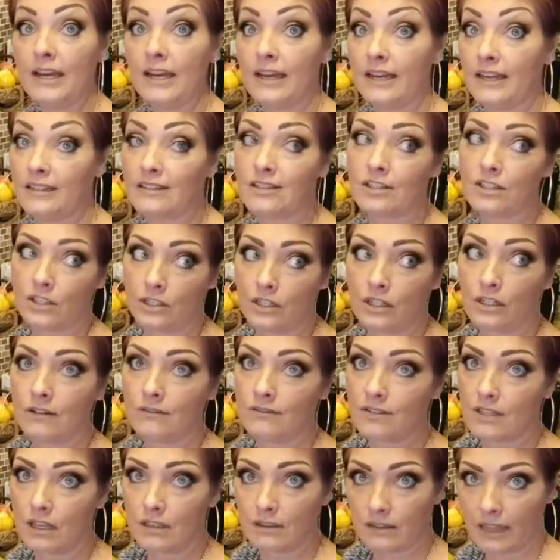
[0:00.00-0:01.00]
It
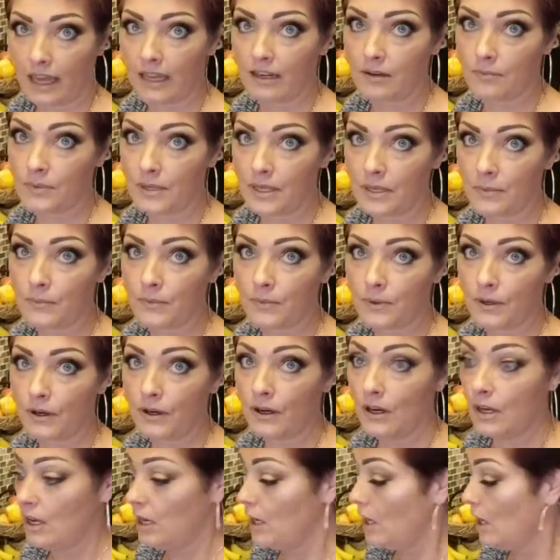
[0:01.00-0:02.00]
serves a lot of
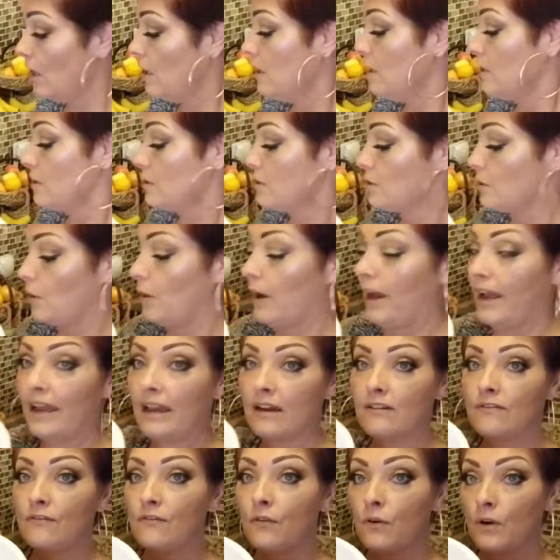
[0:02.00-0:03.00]
people. So I
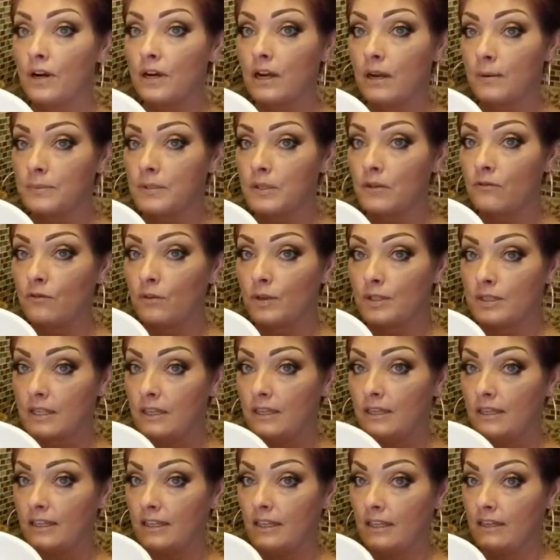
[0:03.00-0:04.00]
have 4 cups of rizza
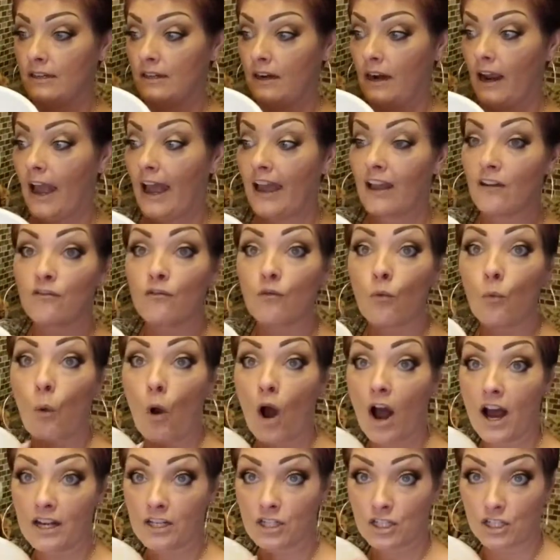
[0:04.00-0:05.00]
in here. I've
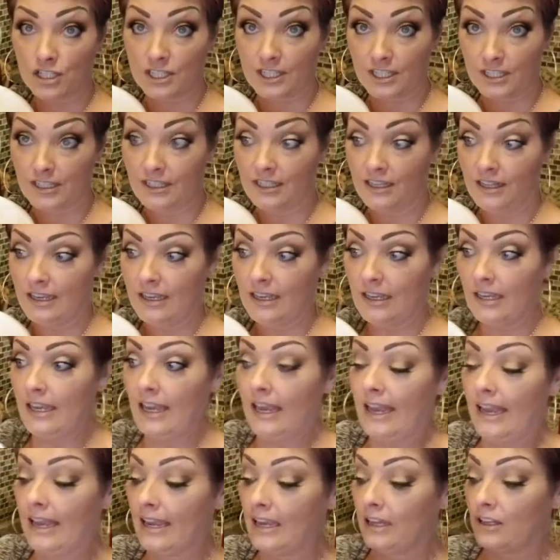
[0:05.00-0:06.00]
washed it,
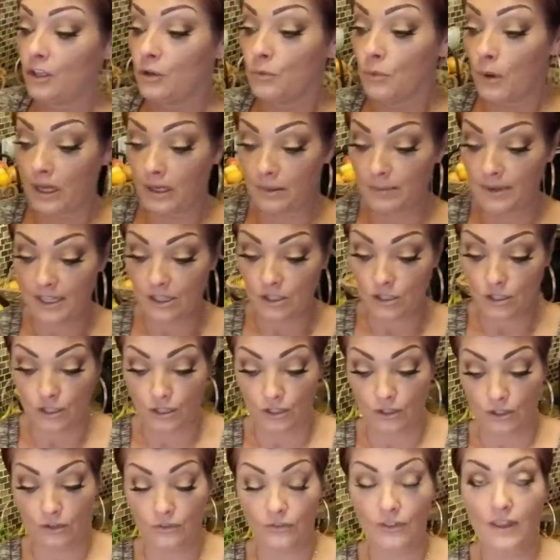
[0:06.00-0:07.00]
and you wanna make
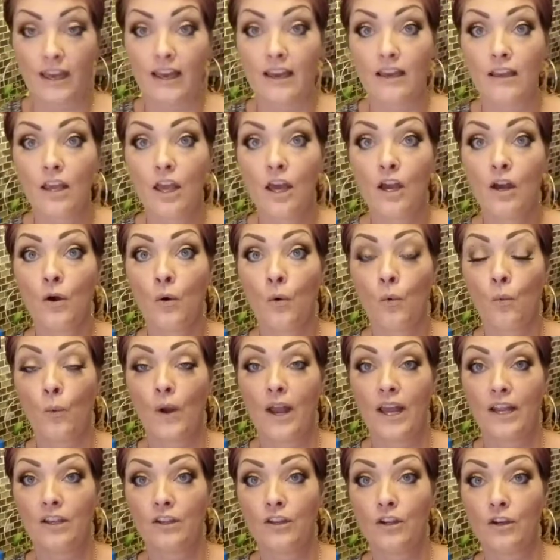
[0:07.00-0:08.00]
sure that
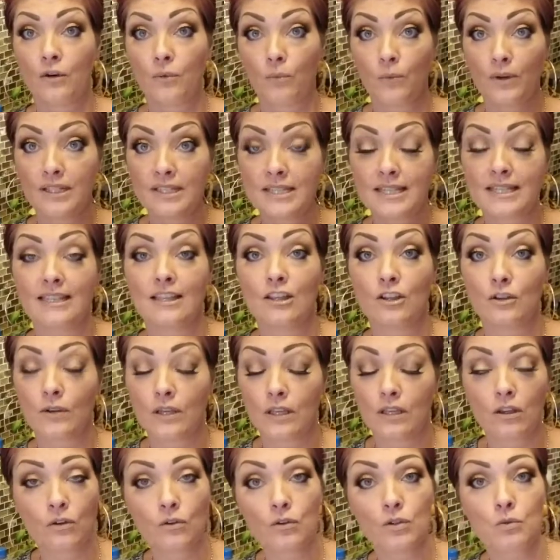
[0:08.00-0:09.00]
when you're rinsing it, you
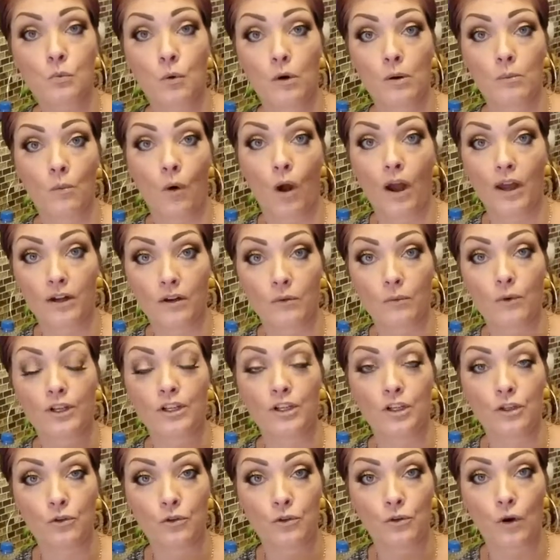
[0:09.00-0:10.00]
can use warm water when
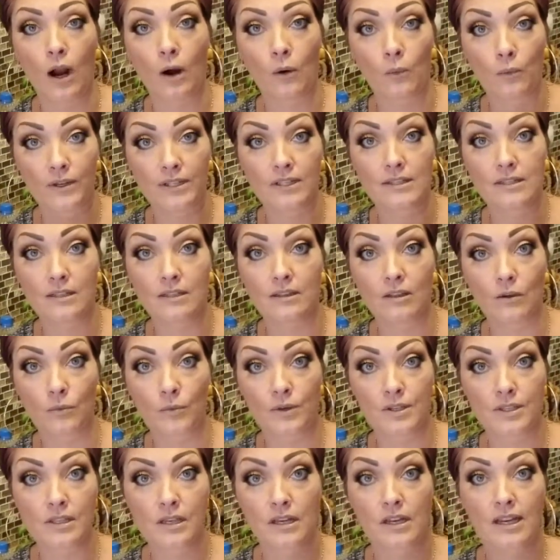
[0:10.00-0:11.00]
you are rinsing the
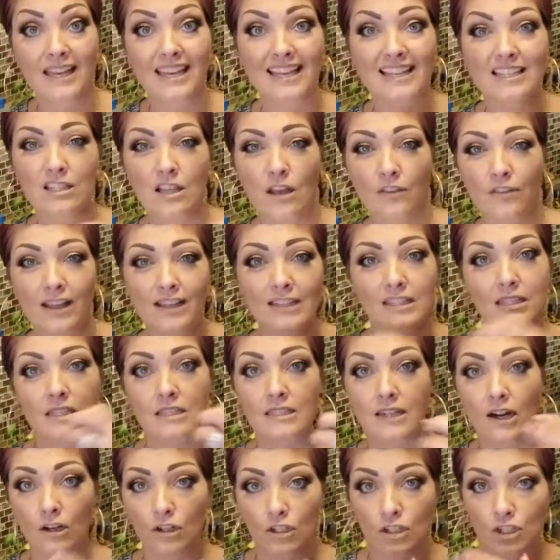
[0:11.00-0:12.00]
rizza. It gets all that
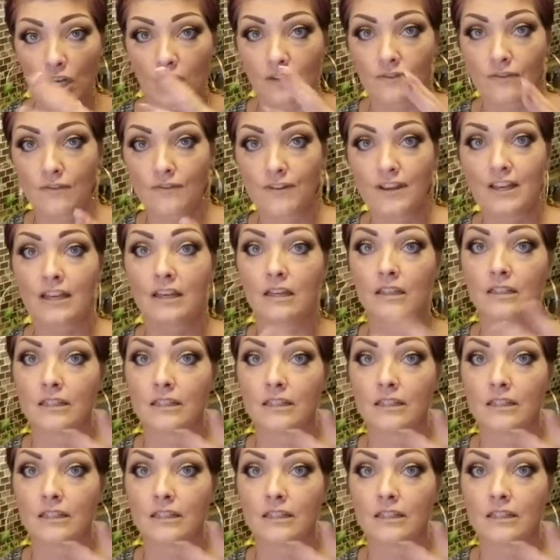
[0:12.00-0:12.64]
starch off of it and